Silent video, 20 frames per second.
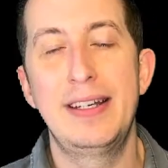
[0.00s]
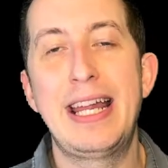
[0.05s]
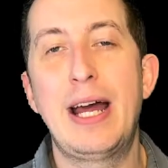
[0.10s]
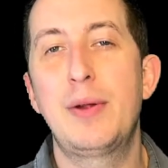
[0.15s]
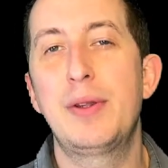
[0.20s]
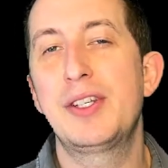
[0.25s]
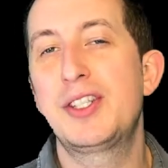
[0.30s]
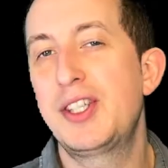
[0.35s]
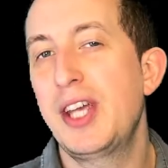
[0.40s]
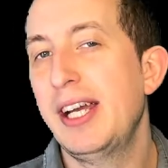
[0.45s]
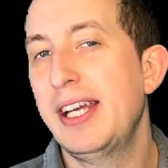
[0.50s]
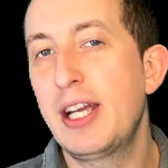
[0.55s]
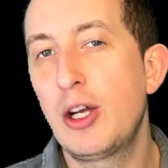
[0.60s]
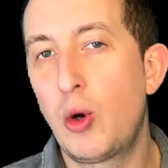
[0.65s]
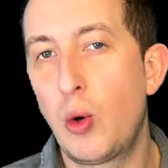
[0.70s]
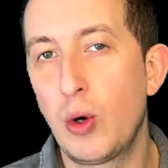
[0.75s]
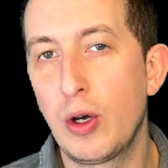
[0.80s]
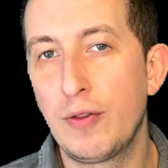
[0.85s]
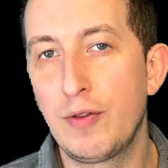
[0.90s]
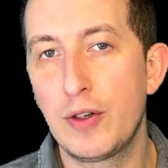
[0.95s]
Now in the second
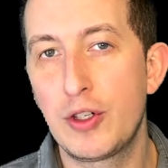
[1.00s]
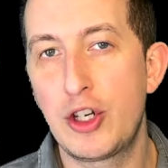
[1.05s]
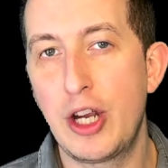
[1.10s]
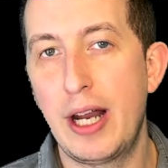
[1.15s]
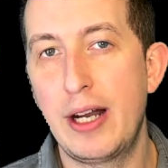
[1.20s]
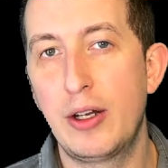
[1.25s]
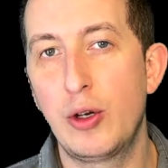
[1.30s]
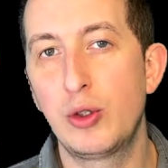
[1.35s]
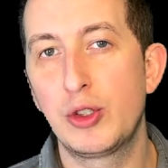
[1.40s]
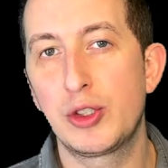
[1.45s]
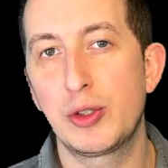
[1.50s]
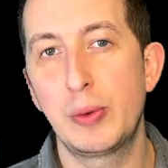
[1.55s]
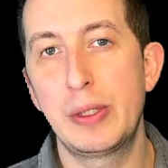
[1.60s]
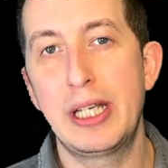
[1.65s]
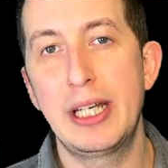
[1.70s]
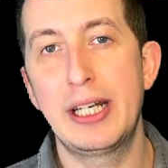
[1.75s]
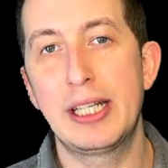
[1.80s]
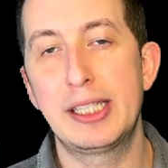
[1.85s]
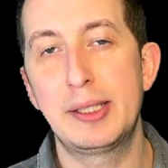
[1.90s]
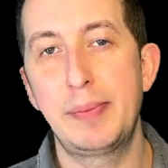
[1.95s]
quarter for channels, we
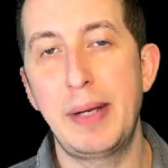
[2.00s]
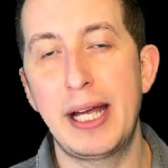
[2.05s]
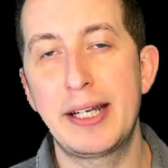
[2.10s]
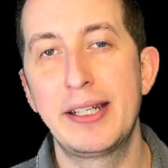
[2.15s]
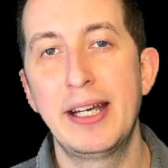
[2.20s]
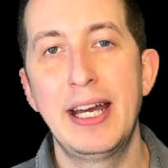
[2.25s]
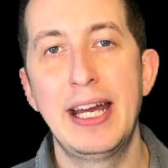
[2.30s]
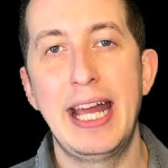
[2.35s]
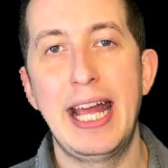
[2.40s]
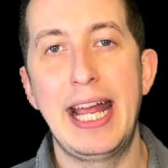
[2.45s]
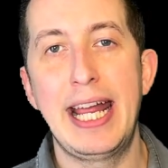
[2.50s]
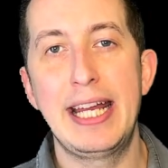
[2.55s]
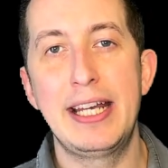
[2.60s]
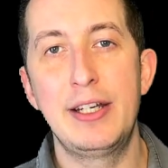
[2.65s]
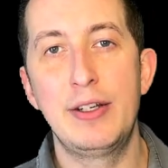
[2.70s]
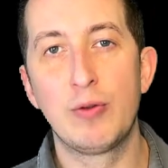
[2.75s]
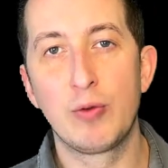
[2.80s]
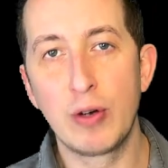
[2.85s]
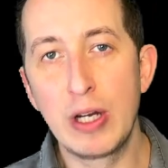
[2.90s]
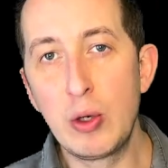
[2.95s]
can expect
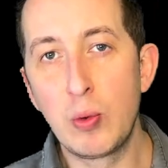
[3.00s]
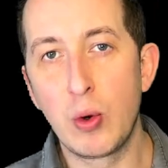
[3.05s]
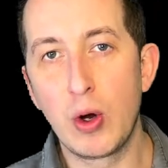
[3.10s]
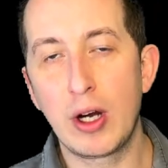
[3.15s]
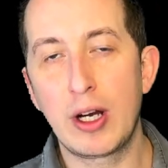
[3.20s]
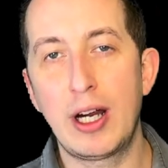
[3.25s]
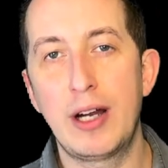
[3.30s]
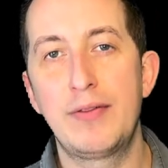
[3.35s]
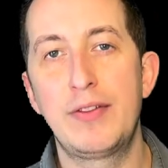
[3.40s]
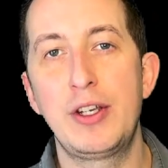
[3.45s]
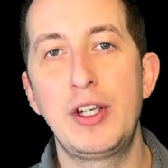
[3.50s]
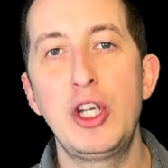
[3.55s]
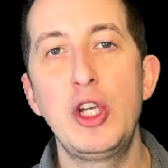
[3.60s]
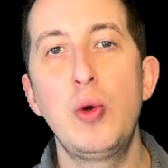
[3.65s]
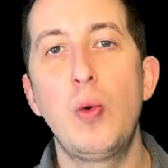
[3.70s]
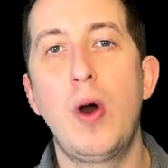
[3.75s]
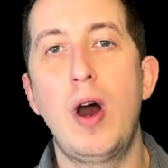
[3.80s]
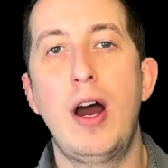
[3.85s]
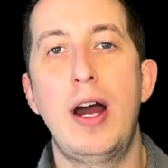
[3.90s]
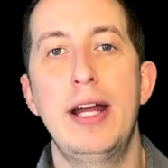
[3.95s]
a rework of the
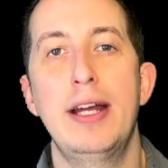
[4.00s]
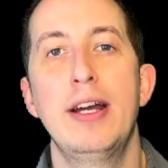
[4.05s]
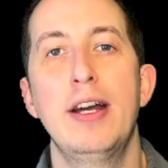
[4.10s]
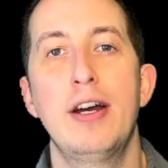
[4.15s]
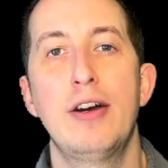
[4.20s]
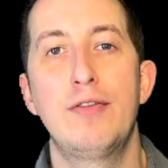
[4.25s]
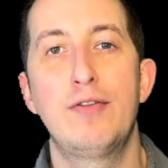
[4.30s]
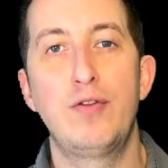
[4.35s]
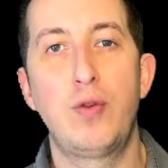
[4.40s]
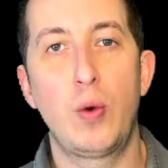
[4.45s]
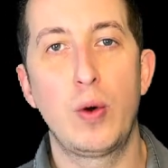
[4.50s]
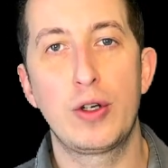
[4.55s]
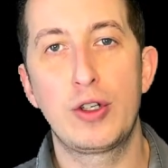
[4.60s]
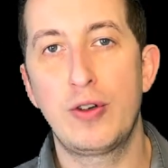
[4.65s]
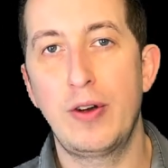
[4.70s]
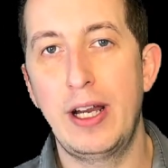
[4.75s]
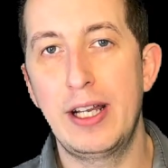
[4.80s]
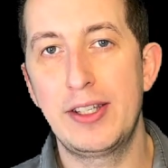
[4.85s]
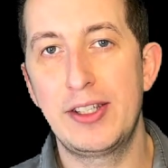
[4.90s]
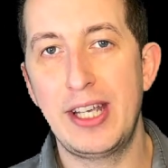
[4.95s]
UI for
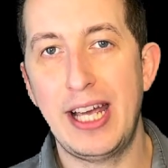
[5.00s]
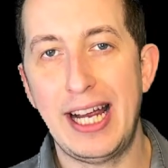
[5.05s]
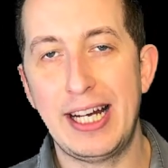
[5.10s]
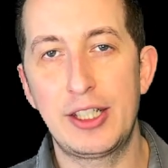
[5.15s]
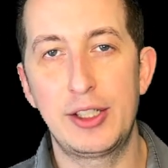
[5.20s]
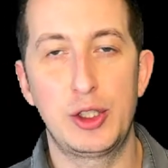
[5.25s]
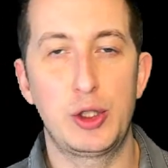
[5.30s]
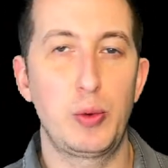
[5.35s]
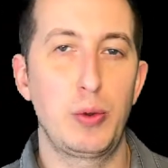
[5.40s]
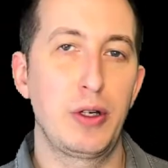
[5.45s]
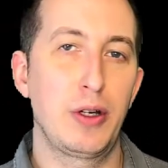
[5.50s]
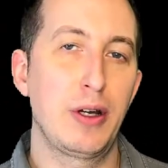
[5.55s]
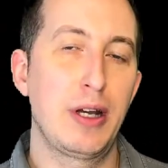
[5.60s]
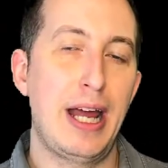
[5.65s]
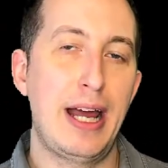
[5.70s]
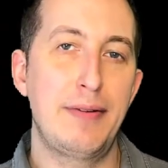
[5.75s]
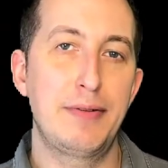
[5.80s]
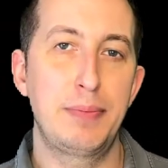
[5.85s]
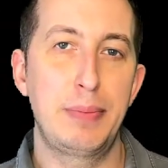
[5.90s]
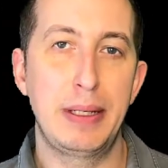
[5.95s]
transactions. So you're going
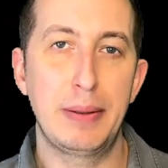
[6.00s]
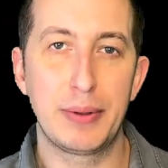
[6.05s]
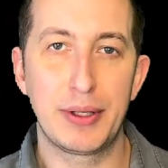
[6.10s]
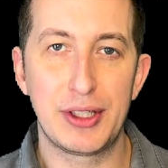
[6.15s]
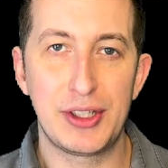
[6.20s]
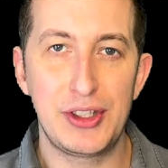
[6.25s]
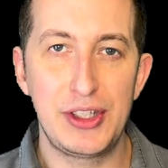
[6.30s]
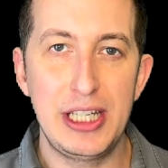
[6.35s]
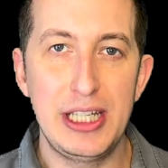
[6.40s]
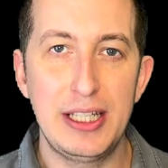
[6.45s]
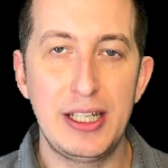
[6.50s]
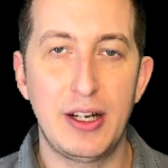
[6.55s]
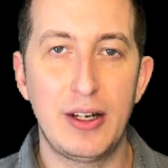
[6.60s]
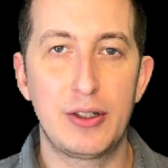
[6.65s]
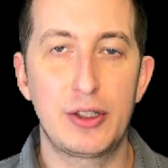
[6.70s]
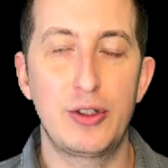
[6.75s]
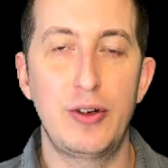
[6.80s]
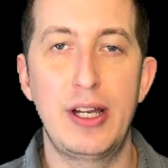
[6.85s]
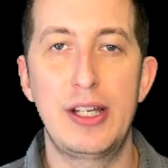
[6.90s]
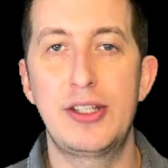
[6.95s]
to be able to see our
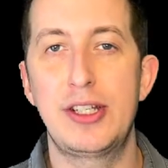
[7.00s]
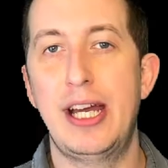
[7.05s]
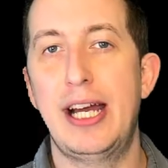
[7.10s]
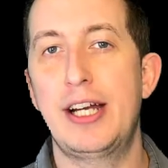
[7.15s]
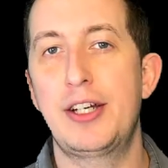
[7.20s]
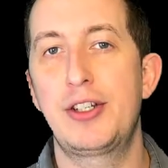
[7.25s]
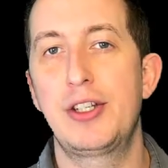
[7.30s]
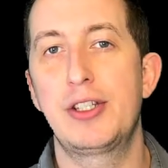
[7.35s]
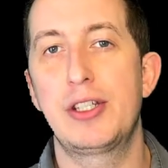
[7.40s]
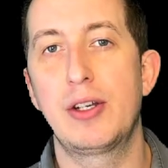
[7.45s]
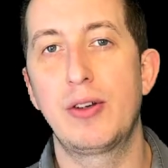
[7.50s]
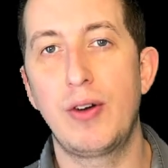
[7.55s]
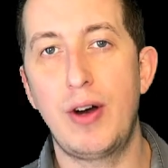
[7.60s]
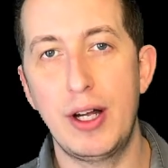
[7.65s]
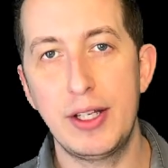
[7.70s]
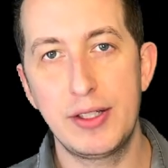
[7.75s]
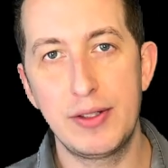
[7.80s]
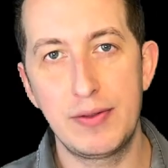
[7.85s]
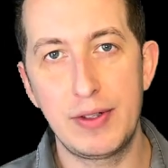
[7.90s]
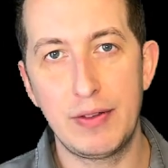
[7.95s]
transactions in
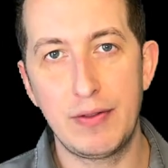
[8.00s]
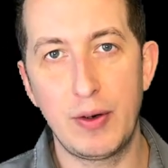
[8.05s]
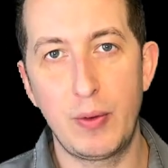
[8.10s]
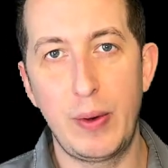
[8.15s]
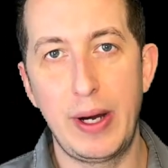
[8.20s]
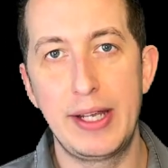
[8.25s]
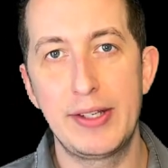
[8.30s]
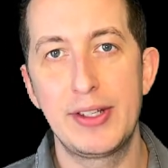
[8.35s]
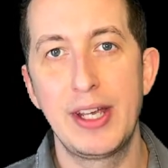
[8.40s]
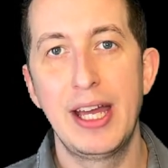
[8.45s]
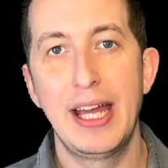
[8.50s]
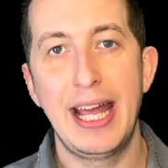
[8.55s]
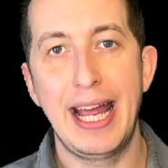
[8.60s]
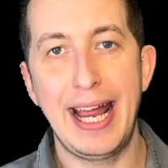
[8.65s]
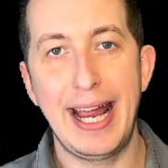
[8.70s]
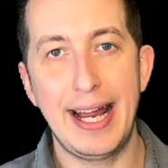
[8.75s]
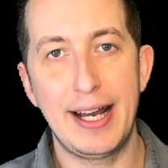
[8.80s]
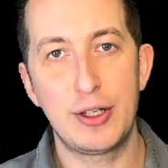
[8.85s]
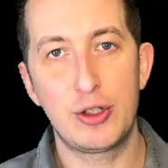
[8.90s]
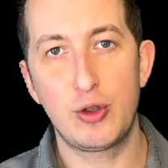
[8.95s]
lots of different ways
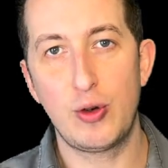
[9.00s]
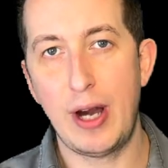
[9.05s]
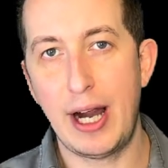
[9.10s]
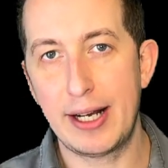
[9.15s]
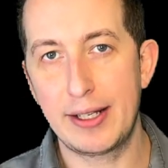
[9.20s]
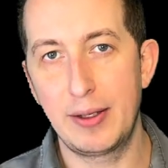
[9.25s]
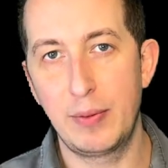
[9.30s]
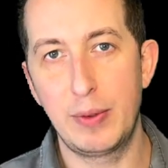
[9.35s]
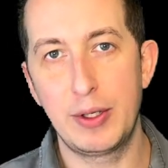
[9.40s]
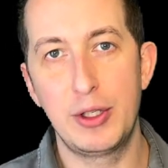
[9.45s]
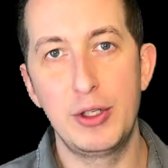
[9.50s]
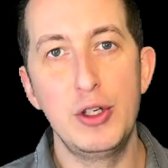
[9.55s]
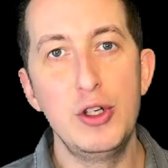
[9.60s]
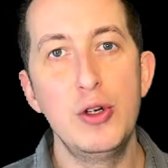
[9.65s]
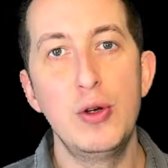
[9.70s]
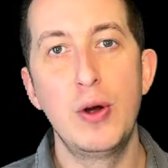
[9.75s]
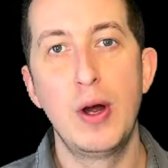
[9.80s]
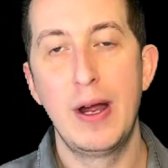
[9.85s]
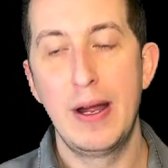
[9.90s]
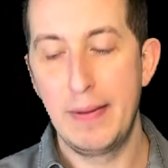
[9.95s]
and track them with
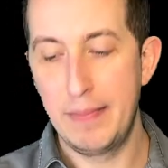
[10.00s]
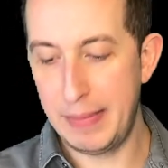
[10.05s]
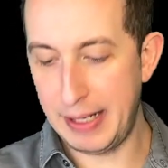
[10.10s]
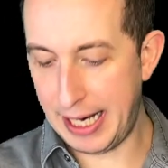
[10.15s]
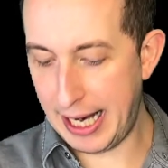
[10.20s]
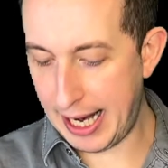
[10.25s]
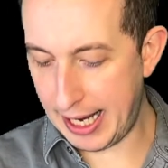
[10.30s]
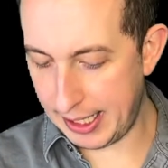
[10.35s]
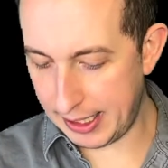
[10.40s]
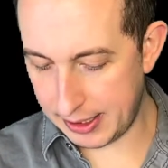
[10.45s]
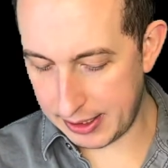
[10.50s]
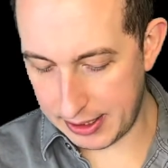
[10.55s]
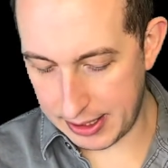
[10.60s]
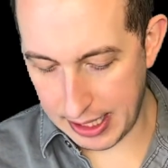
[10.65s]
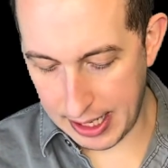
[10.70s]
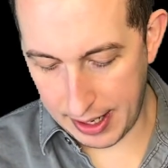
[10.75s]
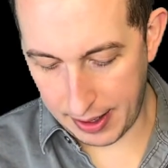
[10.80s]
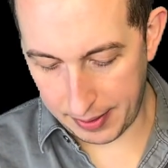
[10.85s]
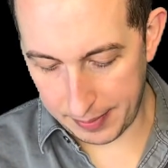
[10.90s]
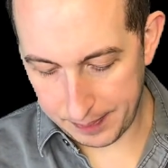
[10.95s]
new mechanics
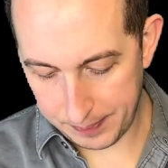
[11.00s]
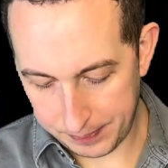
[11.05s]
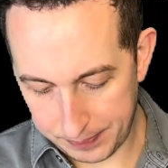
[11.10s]
there.